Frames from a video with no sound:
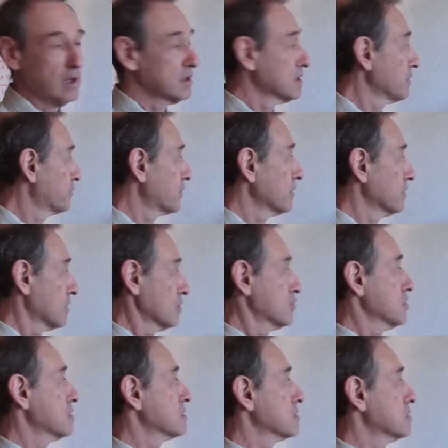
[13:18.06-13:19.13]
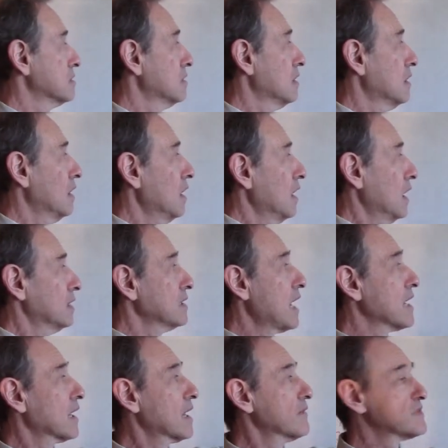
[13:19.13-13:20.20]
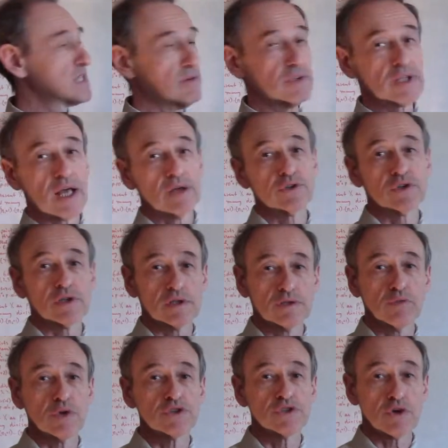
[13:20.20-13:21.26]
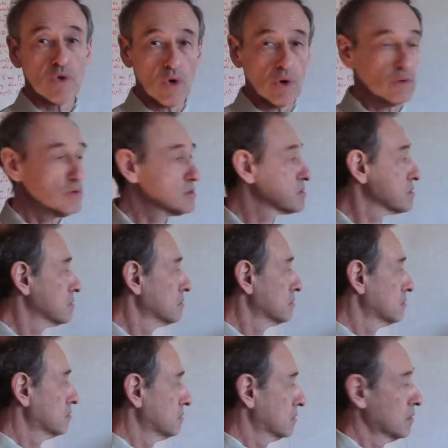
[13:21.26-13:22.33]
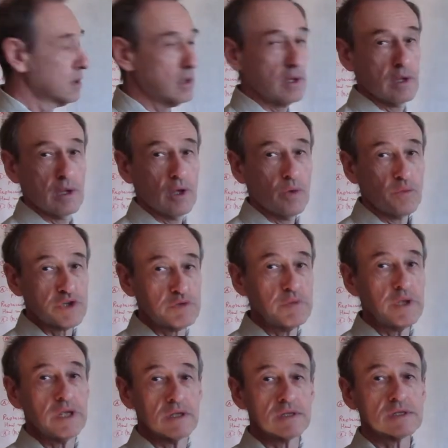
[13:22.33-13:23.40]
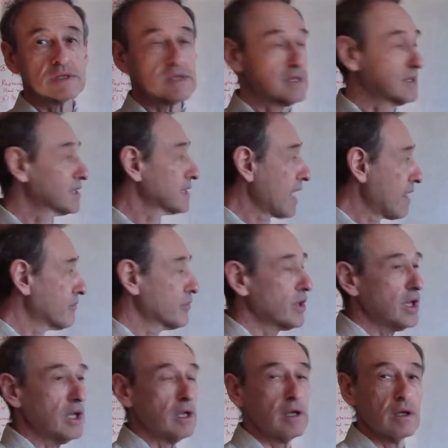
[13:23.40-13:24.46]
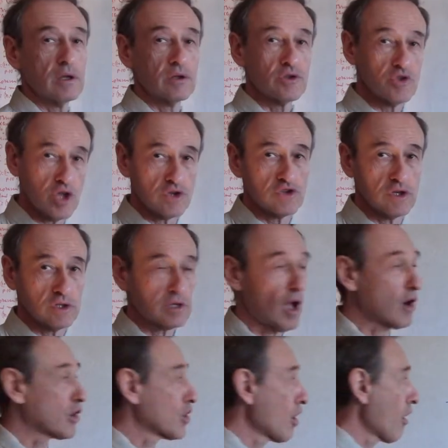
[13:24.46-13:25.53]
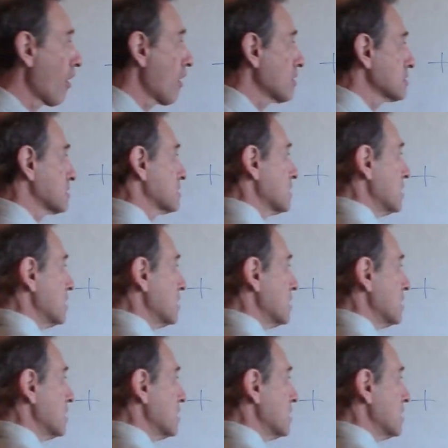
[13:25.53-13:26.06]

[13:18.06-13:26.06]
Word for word: different digits, and I have 720 rows, which means that every digit occurs